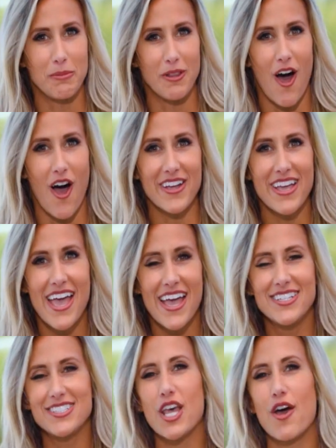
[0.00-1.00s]
blog,
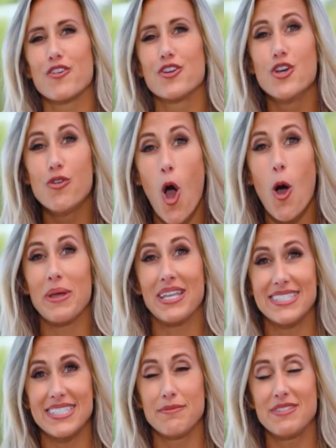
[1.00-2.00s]
discover new home
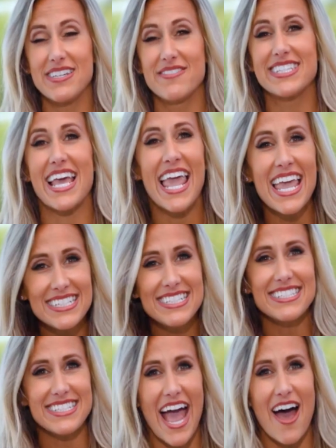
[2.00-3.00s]
incentives and
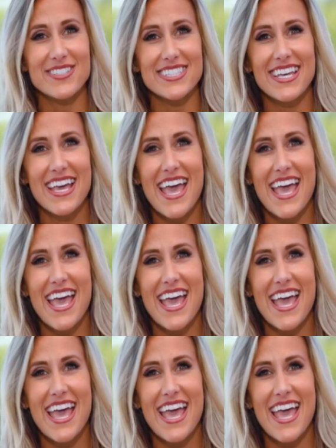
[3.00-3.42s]
discounts,